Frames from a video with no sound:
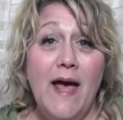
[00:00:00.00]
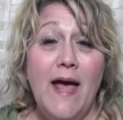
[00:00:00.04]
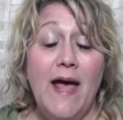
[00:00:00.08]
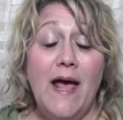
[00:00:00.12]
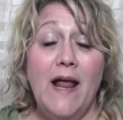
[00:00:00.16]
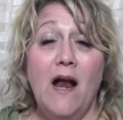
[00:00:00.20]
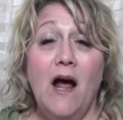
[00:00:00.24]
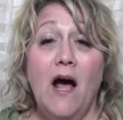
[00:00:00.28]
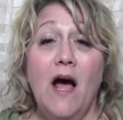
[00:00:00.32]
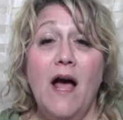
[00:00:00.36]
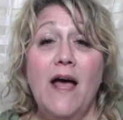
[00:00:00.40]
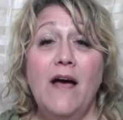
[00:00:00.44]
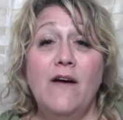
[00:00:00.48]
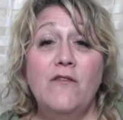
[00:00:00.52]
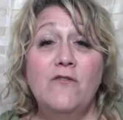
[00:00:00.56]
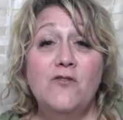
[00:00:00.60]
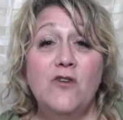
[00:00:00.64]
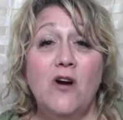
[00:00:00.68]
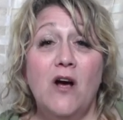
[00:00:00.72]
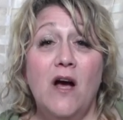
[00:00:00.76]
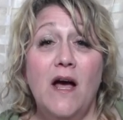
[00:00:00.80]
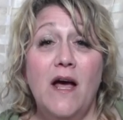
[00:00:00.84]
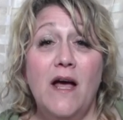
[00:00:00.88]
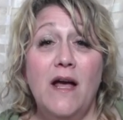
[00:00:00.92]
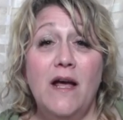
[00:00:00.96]
And I have
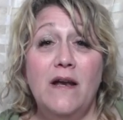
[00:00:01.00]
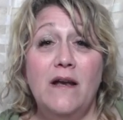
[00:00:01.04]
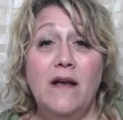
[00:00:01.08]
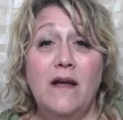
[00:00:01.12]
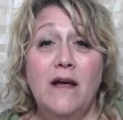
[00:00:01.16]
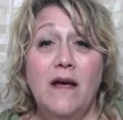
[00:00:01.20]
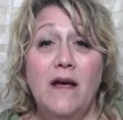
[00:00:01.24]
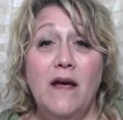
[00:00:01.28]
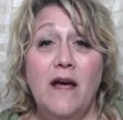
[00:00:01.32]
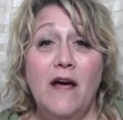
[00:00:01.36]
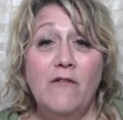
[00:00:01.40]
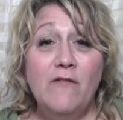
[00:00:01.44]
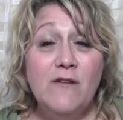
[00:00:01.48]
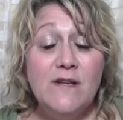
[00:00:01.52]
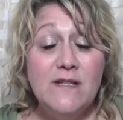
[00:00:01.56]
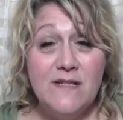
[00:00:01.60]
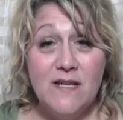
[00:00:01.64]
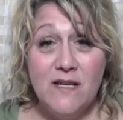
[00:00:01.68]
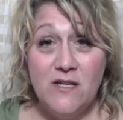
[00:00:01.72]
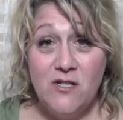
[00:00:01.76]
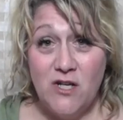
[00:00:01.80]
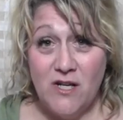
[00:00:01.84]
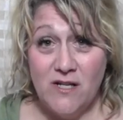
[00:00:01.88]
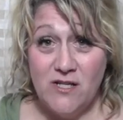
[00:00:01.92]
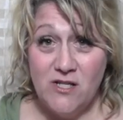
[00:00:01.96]
tried every
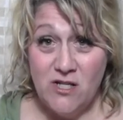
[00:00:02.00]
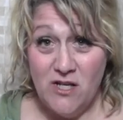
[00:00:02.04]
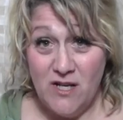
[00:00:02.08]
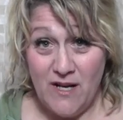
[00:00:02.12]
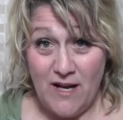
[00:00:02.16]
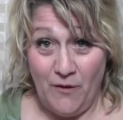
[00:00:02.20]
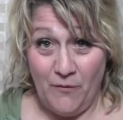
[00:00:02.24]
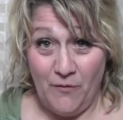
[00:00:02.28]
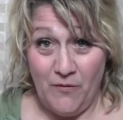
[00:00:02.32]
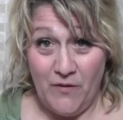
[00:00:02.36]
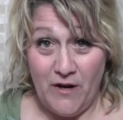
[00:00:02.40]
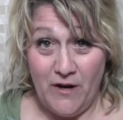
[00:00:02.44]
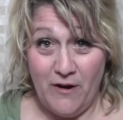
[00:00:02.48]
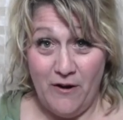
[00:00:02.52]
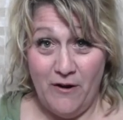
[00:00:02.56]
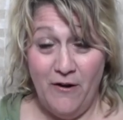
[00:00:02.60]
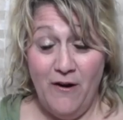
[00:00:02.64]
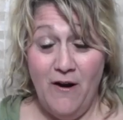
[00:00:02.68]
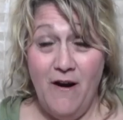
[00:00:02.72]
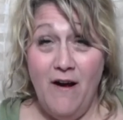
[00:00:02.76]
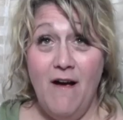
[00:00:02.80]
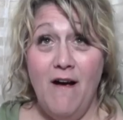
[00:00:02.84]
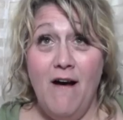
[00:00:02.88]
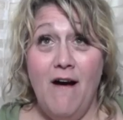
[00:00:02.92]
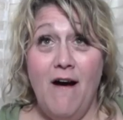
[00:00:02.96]
suggestion out
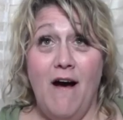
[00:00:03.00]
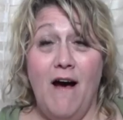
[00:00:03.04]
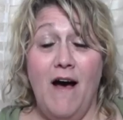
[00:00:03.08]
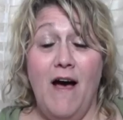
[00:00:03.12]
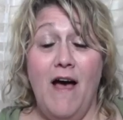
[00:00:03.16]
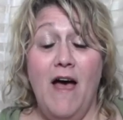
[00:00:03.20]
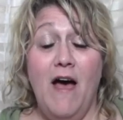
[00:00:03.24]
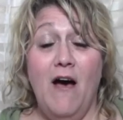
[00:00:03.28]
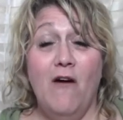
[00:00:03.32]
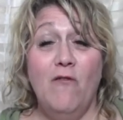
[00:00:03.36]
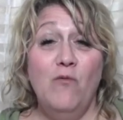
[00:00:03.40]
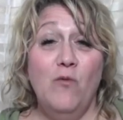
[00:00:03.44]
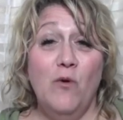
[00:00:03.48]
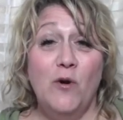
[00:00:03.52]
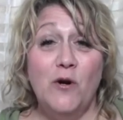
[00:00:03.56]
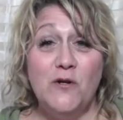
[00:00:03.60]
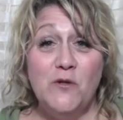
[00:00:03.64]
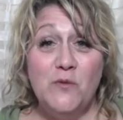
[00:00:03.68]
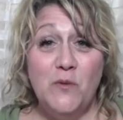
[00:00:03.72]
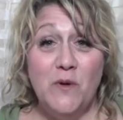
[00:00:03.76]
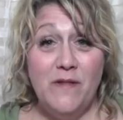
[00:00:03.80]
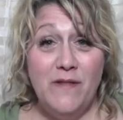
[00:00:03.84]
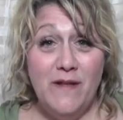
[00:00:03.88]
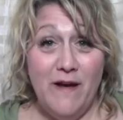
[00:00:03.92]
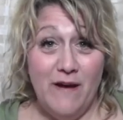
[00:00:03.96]
there. I have
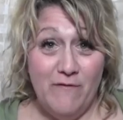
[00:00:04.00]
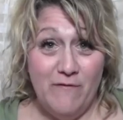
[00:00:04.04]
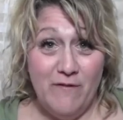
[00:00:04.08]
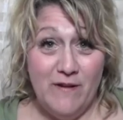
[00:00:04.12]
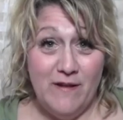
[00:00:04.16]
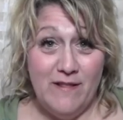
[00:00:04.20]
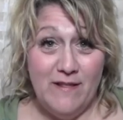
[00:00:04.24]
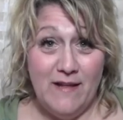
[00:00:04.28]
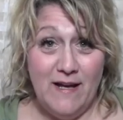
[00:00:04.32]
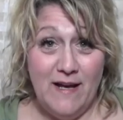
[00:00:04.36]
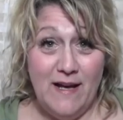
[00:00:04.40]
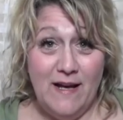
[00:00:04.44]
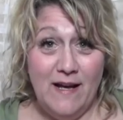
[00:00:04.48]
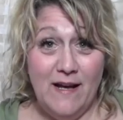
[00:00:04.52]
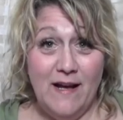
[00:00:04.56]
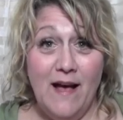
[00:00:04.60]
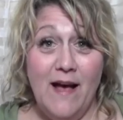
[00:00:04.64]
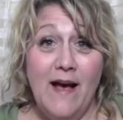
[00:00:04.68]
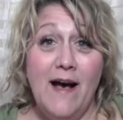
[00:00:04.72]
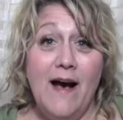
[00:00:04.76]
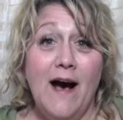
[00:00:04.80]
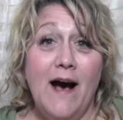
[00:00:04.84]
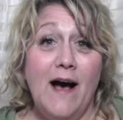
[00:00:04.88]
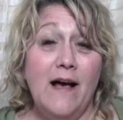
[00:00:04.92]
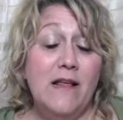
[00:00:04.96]
worked with everything.
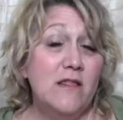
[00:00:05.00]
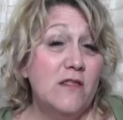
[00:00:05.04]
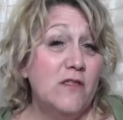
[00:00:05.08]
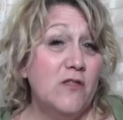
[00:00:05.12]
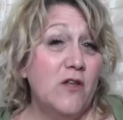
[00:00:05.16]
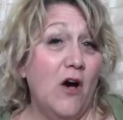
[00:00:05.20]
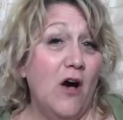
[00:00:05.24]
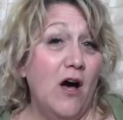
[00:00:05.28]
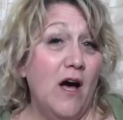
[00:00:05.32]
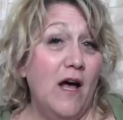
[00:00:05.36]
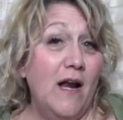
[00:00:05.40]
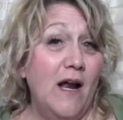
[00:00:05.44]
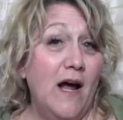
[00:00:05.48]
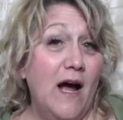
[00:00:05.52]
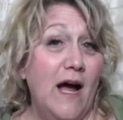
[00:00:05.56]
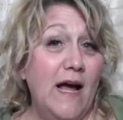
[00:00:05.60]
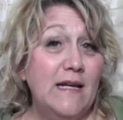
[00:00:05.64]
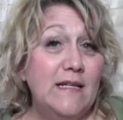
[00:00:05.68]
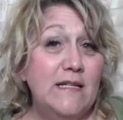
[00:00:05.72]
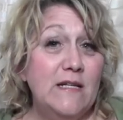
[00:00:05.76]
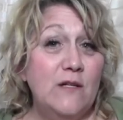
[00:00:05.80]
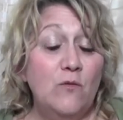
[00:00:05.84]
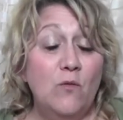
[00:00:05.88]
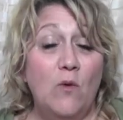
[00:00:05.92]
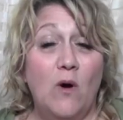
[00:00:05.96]
I thought I
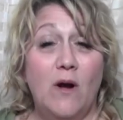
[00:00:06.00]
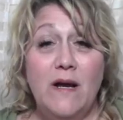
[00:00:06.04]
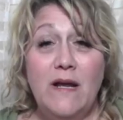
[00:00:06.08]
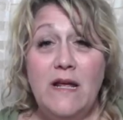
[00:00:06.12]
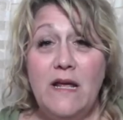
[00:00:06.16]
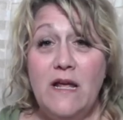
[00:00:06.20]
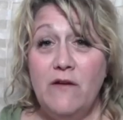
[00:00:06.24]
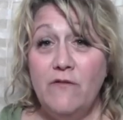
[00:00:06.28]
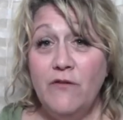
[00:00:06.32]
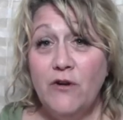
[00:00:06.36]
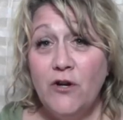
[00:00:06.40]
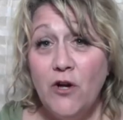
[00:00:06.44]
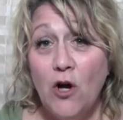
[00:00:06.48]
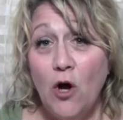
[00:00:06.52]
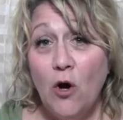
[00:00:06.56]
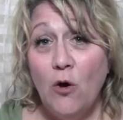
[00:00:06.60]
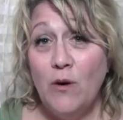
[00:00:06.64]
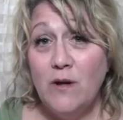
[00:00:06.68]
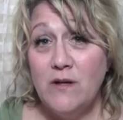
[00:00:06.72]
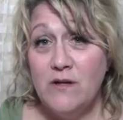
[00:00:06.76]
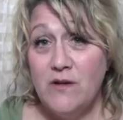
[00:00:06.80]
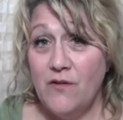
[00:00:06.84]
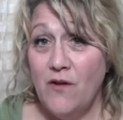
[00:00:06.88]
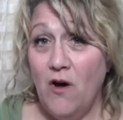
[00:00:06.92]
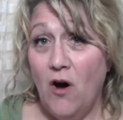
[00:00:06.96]
didn't want to even go
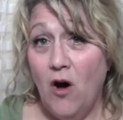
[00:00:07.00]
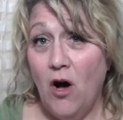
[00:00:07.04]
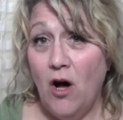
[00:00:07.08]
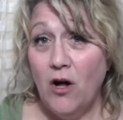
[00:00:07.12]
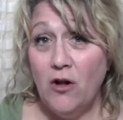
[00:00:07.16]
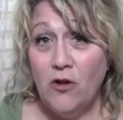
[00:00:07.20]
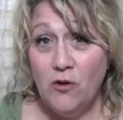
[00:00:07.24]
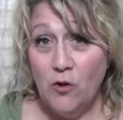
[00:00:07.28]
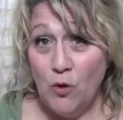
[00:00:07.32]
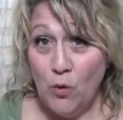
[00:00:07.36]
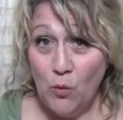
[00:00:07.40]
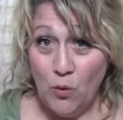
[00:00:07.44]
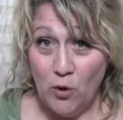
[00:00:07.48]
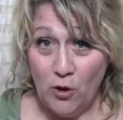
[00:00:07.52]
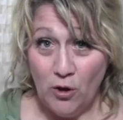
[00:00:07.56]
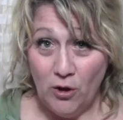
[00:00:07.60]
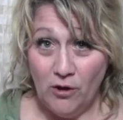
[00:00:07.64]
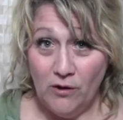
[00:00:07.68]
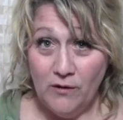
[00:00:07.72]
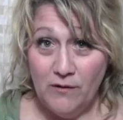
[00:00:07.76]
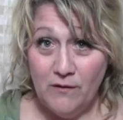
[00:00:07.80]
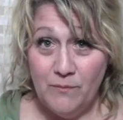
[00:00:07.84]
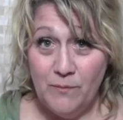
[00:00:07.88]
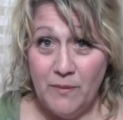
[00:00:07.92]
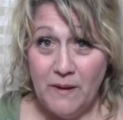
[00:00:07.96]
into the hot glue
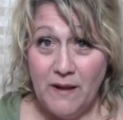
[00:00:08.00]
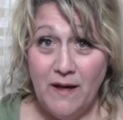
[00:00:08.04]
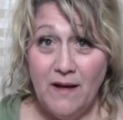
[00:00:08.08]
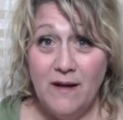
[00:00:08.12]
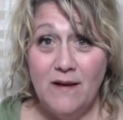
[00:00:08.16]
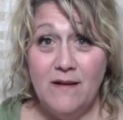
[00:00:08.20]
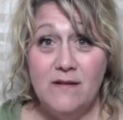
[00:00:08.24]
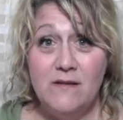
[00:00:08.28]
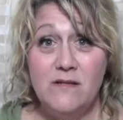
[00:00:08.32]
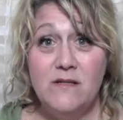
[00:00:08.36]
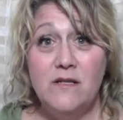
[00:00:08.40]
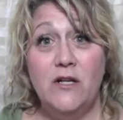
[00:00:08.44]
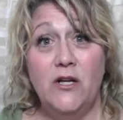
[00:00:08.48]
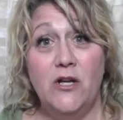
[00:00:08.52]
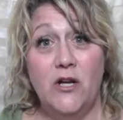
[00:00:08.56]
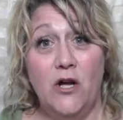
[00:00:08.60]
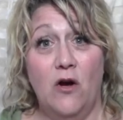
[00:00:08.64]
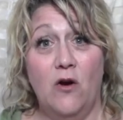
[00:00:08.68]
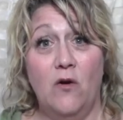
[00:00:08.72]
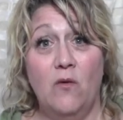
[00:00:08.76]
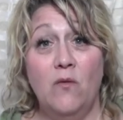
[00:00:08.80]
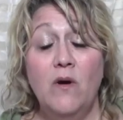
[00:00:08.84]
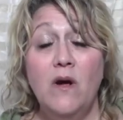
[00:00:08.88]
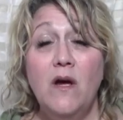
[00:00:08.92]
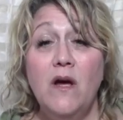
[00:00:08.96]
world because, you
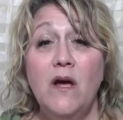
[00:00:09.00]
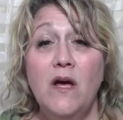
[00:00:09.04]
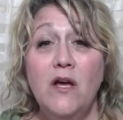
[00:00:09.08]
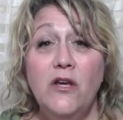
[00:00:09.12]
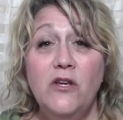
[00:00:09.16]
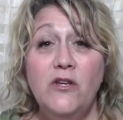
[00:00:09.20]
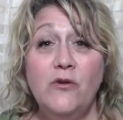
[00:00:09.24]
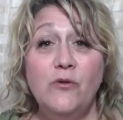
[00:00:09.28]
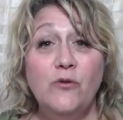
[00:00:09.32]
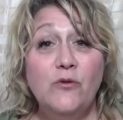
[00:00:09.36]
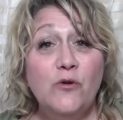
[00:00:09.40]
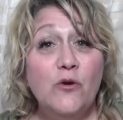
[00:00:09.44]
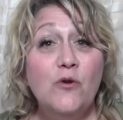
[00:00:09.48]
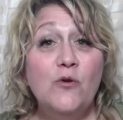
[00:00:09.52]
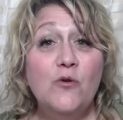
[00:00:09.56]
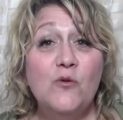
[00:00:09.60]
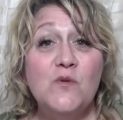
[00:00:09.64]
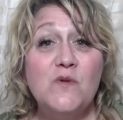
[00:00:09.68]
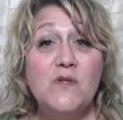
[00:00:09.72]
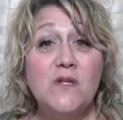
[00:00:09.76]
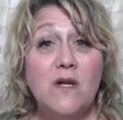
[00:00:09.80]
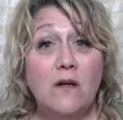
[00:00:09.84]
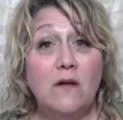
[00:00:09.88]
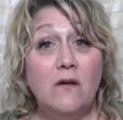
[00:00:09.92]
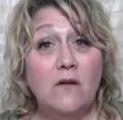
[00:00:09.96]
know, you
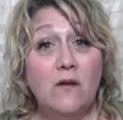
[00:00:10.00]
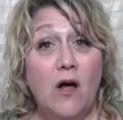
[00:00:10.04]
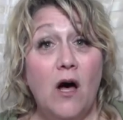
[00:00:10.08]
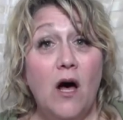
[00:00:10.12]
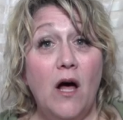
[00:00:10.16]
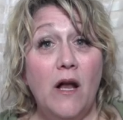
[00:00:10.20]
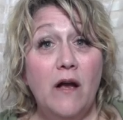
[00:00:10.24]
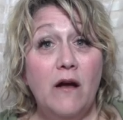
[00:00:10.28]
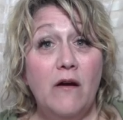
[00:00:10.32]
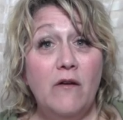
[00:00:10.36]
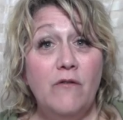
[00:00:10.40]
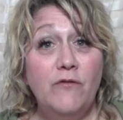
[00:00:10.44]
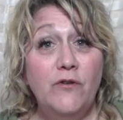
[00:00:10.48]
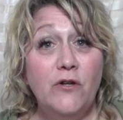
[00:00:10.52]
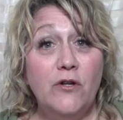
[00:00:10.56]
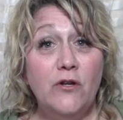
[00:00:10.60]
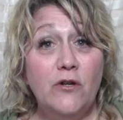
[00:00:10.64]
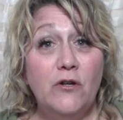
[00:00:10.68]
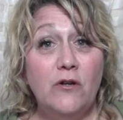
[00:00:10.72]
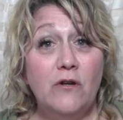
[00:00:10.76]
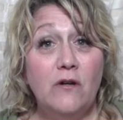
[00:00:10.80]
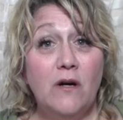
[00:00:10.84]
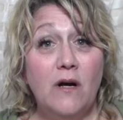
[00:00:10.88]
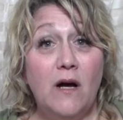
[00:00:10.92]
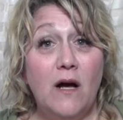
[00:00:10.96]
lose a lot of
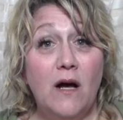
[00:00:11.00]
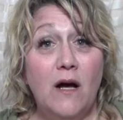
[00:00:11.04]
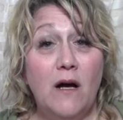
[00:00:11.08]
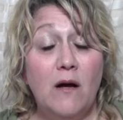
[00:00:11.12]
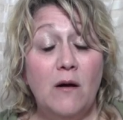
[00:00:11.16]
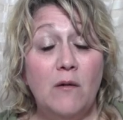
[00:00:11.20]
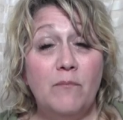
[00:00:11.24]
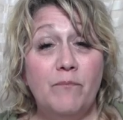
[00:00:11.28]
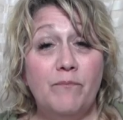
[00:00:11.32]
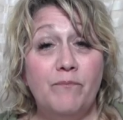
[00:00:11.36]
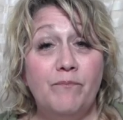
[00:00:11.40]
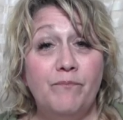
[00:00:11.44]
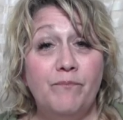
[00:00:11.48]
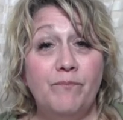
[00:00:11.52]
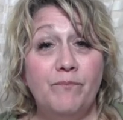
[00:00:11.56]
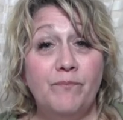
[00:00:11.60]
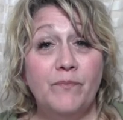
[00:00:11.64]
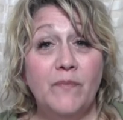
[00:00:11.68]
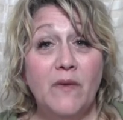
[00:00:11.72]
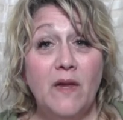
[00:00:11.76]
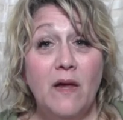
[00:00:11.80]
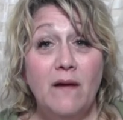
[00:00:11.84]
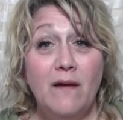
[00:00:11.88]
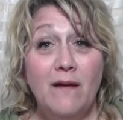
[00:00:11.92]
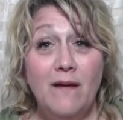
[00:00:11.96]
your
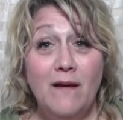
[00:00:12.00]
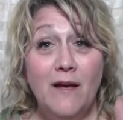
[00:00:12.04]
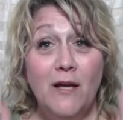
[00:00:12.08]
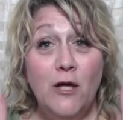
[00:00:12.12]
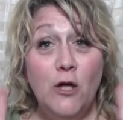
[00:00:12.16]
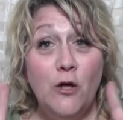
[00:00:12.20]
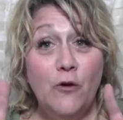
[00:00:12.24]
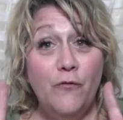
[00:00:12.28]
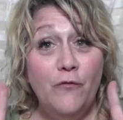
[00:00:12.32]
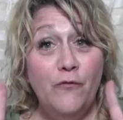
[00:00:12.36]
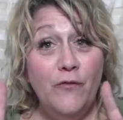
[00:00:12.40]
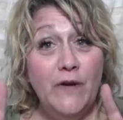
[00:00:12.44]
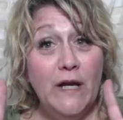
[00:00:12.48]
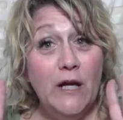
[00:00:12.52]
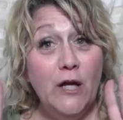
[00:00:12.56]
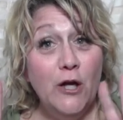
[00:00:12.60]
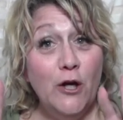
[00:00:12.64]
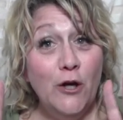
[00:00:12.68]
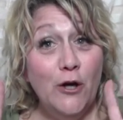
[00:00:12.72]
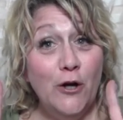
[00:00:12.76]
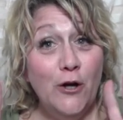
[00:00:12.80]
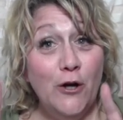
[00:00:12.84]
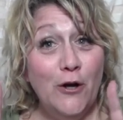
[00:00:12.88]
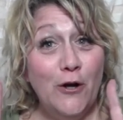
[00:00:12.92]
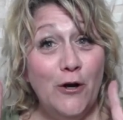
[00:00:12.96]

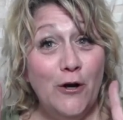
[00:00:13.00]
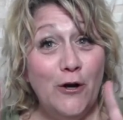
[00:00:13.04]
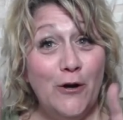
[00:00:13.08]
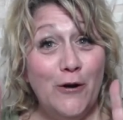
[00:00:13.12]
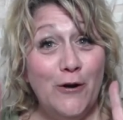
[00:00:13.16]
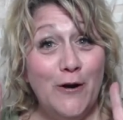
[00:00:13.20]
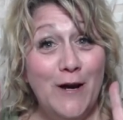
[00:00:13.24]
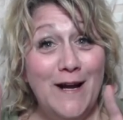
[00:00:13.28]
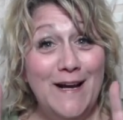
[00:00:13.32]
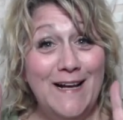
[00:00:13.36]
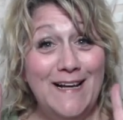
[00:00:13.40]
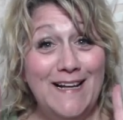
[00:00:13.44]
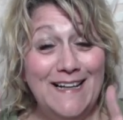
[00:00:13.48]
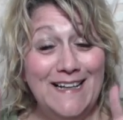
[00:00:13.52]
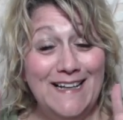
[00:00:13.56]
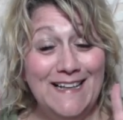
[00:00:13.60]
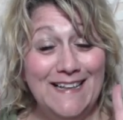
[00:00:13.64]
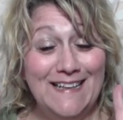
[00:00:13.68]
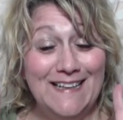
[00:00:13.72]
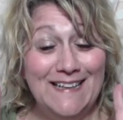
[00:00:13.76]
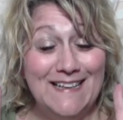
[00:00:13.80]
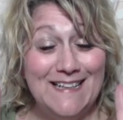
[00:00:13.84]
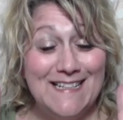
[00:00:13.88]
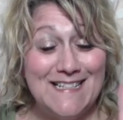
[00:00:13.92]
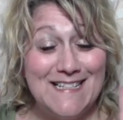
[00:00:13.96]
finger,
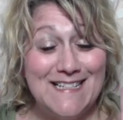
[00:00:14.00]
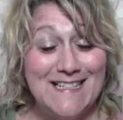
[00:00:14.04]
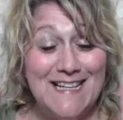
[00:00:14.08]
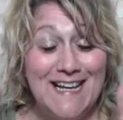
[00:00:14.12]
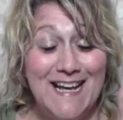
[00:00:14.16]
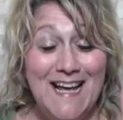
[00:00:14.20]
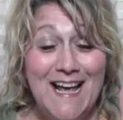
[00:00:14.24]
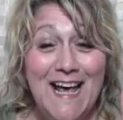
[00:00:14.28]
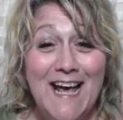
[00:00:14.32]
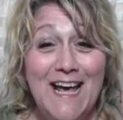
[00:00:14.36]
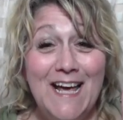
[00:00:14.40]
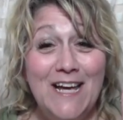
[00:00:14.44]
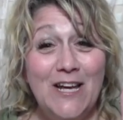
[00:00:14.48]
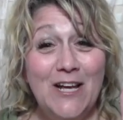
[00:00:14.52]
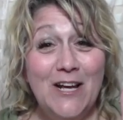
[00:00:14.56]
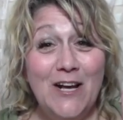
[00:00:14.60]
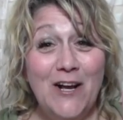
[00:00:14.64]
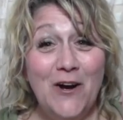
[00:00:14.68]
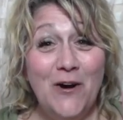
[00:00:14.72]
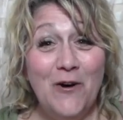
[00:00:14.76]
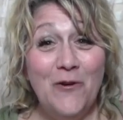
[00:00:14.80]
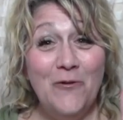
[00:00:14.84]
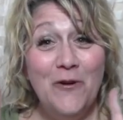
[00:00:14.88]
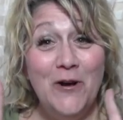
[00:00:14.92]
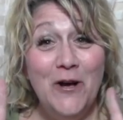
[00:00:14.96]
you
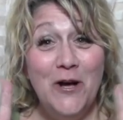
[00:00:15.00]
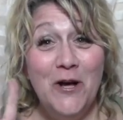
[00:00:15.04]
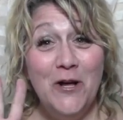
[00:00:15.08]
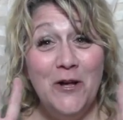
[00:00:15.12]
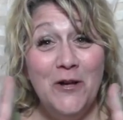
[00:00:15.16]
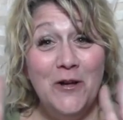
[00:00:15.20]
know,